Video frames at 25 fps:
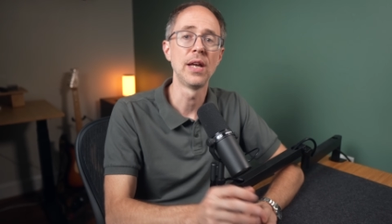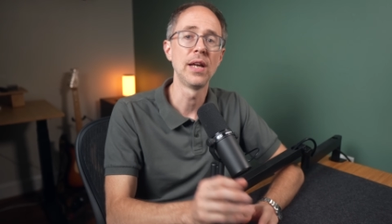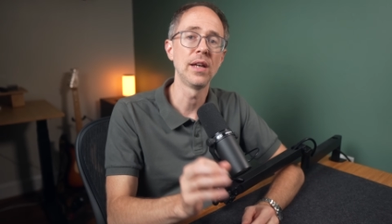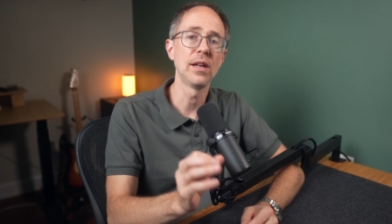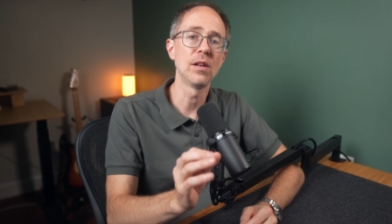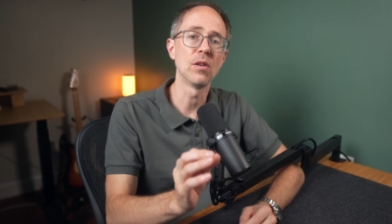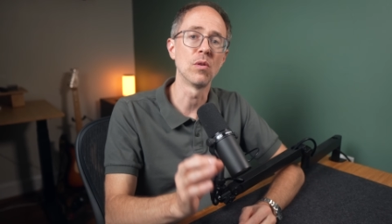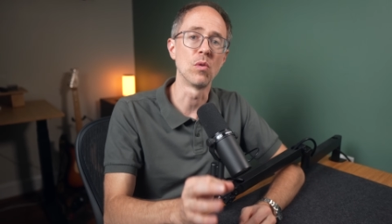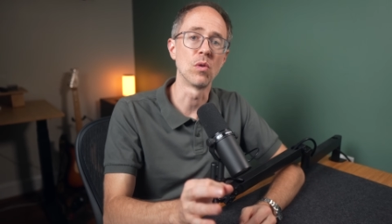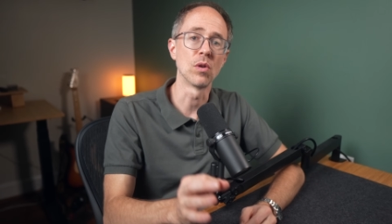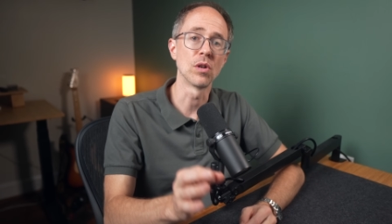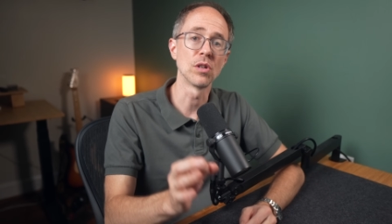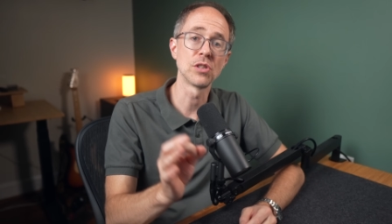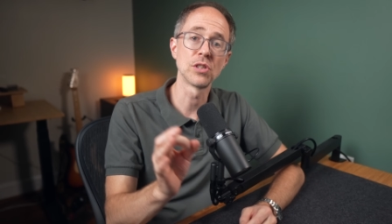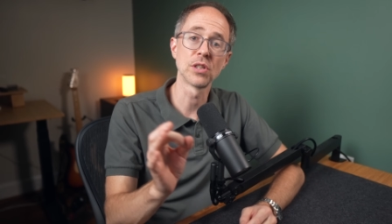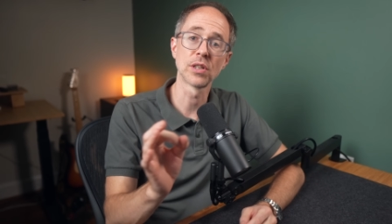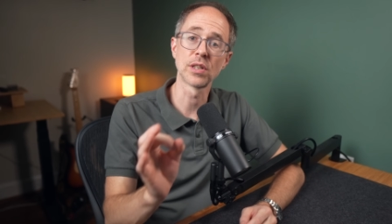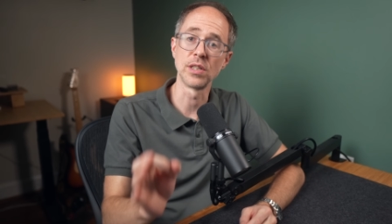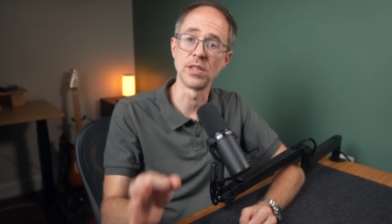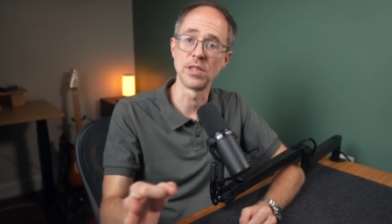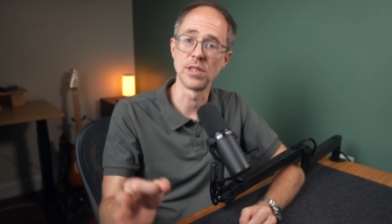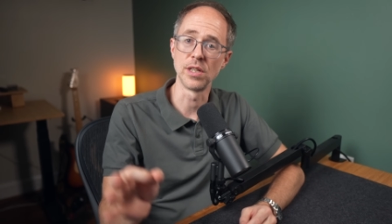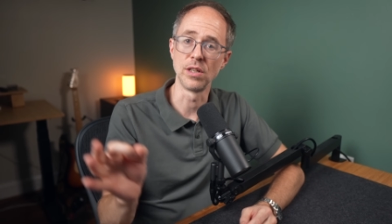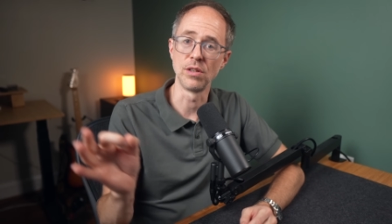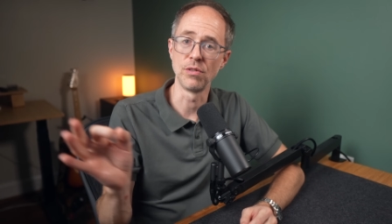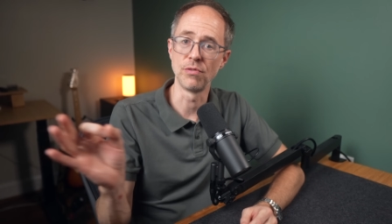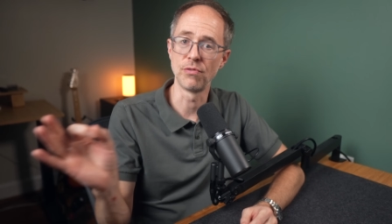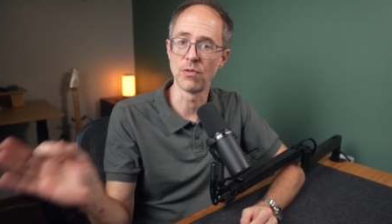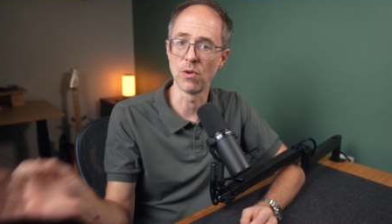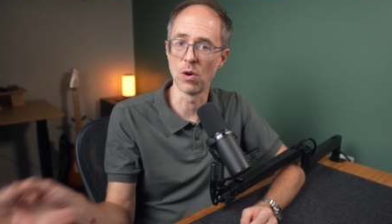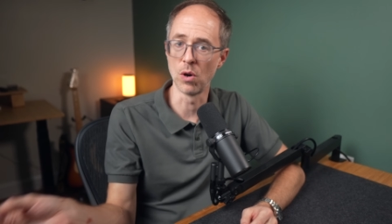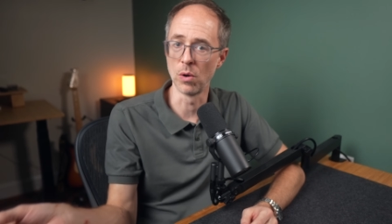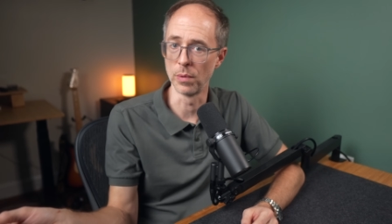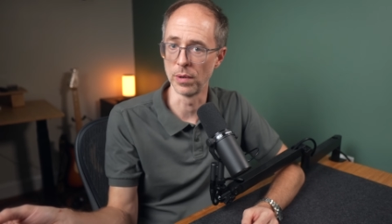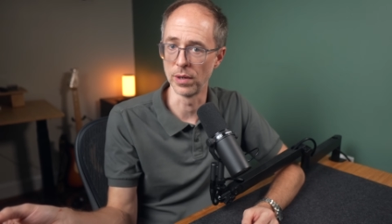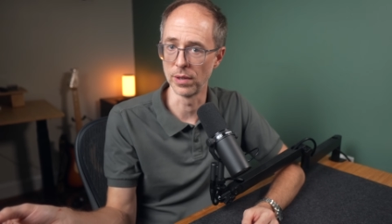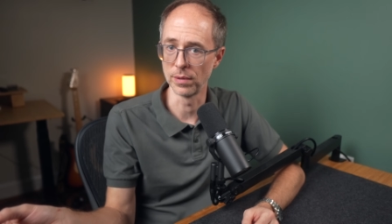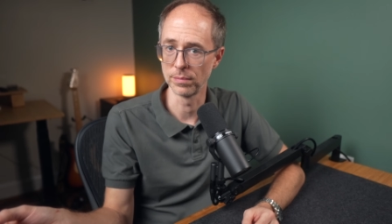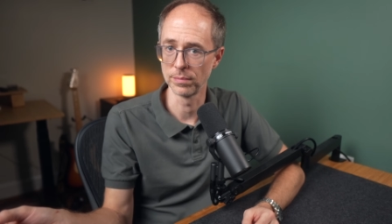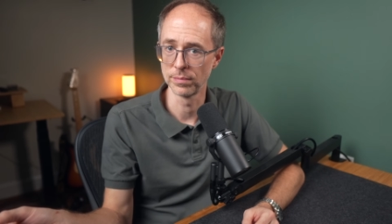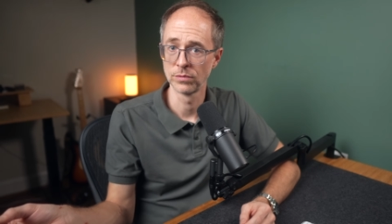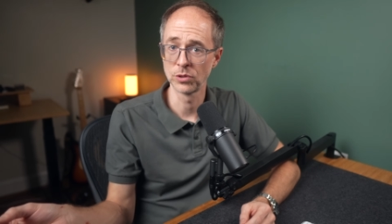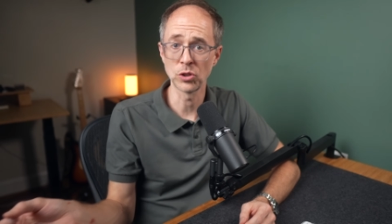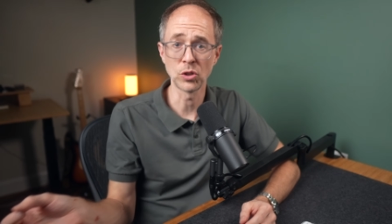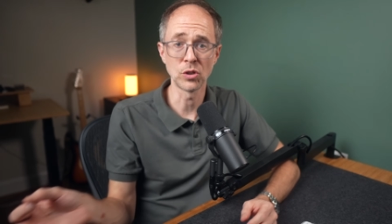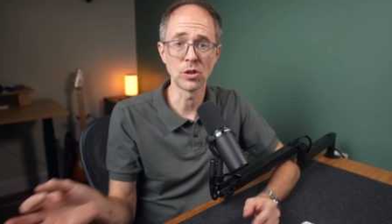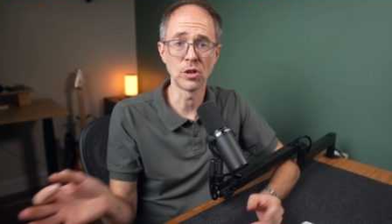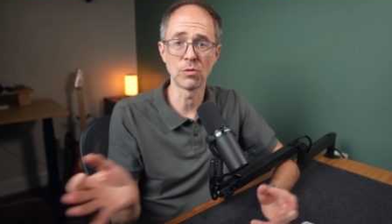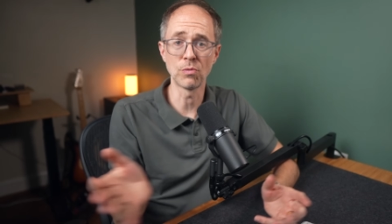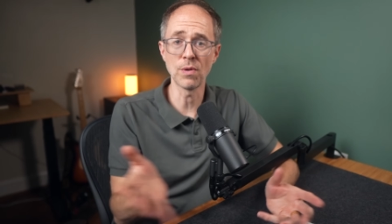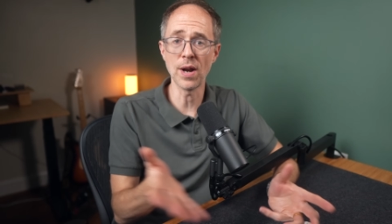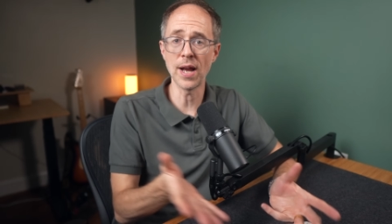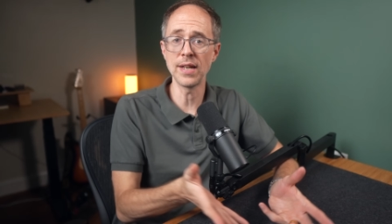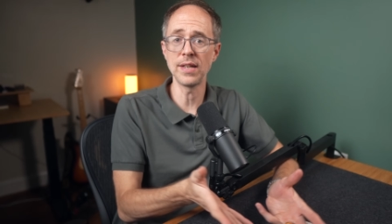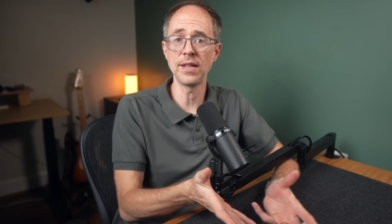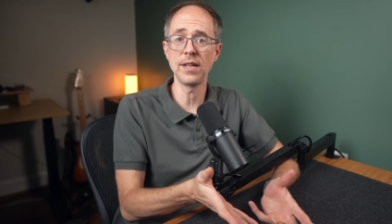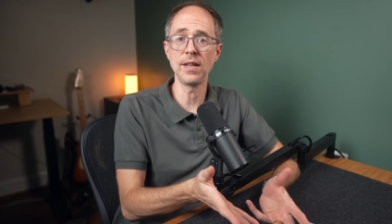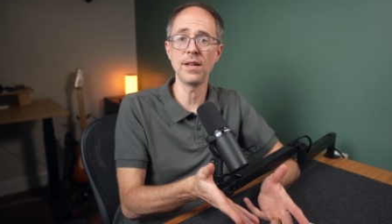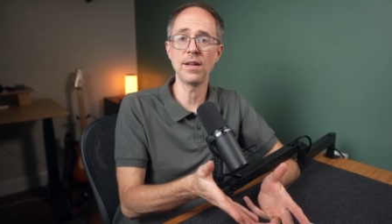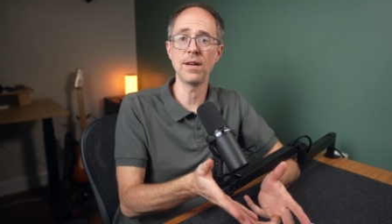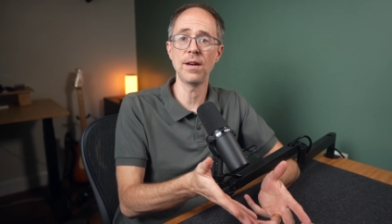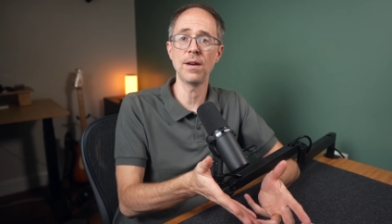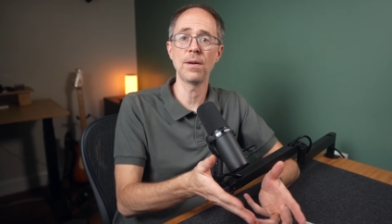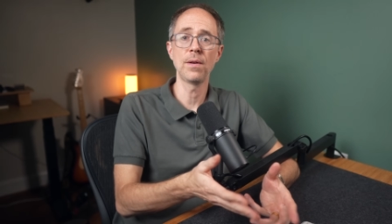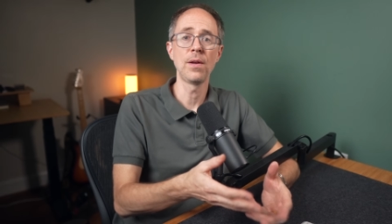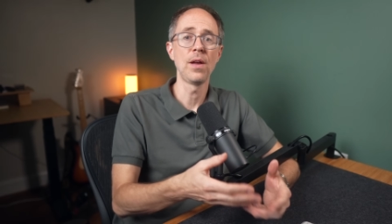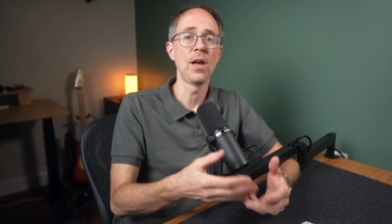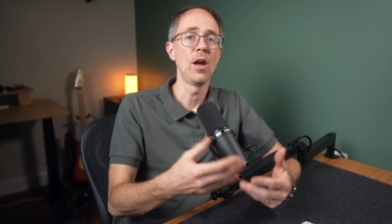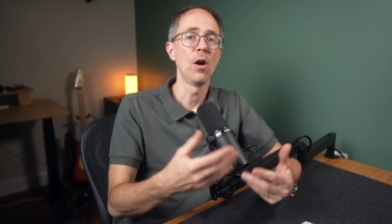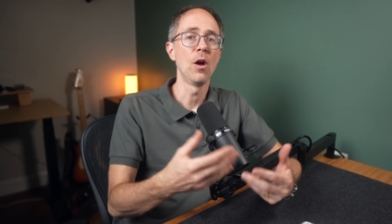in order to continue forward. So you're right here